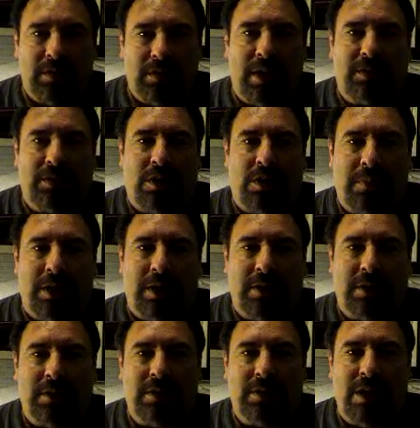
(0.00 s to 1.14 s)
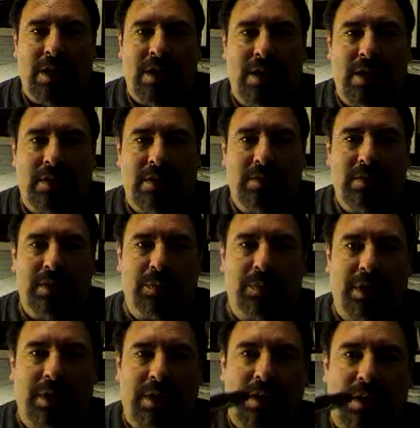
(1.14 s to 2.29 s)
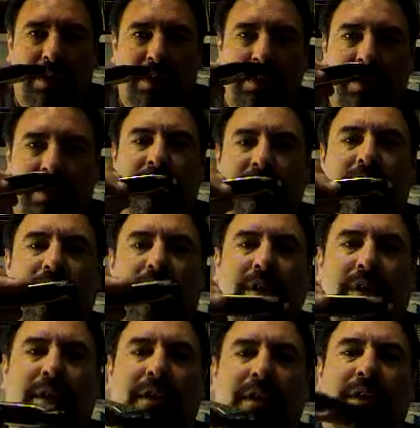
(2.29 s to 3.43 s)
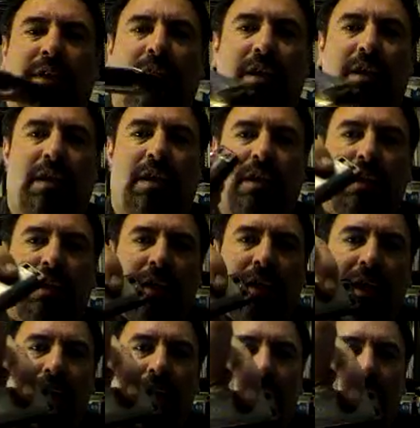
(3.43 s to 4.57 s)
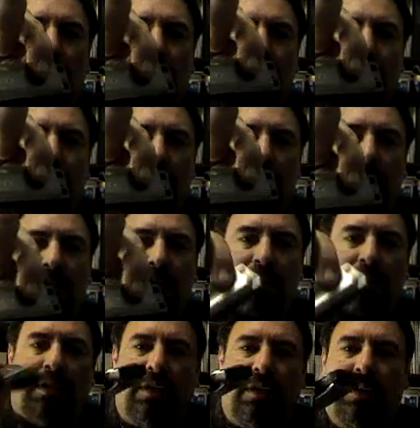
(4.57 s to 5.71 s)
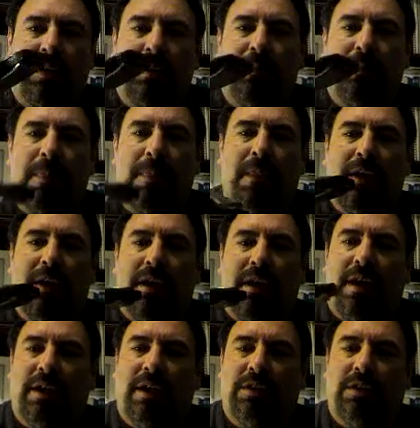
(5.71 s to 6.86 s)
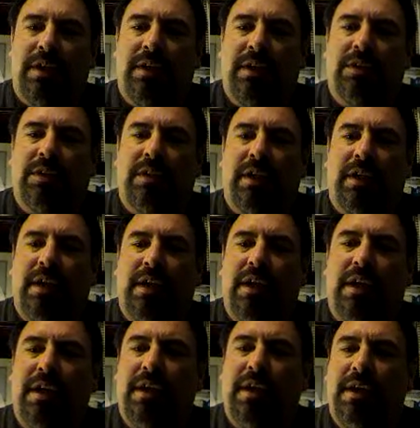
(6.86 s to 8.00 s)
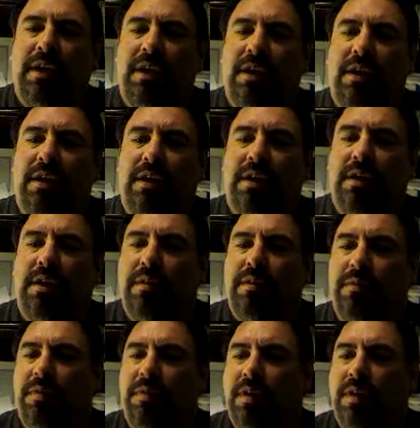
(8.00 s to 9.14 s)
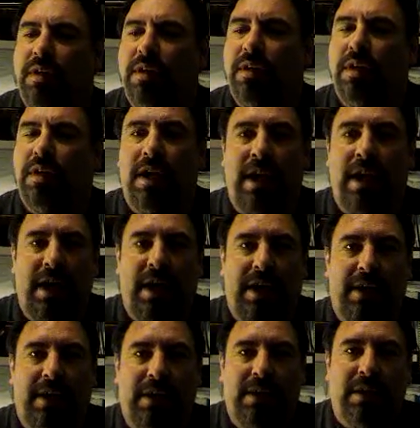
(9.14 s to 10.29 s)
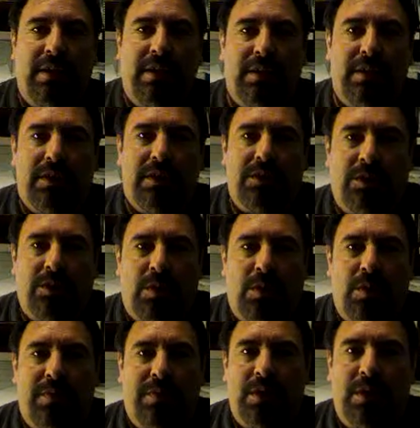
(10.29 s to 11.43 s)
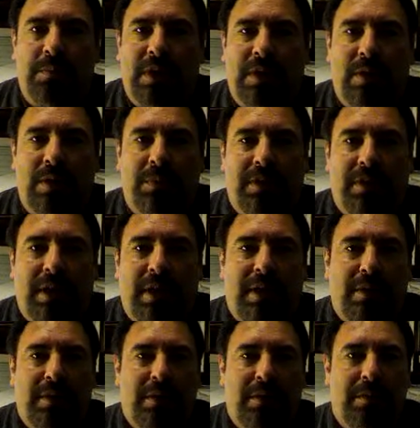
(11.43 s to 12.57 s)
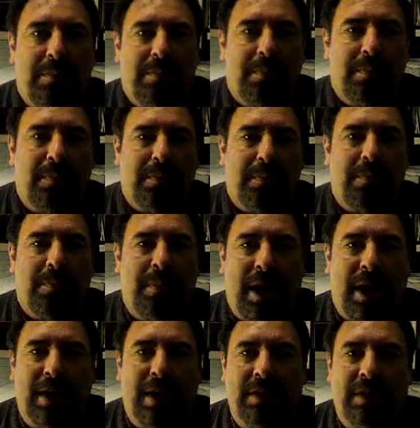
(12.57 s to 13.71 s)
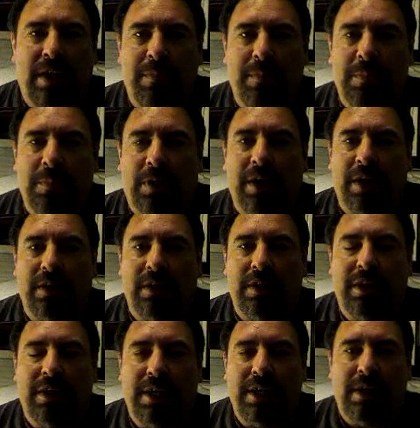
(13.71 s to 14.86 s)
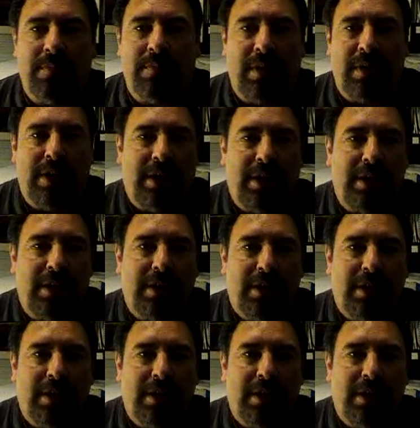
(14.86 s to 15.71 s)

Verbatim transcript: Nice harmonica. Uh, this one here is the Lee Oskar. Uh, actually, it's in the key of A. So if you're playing with a band, they'd be playing in the key of E.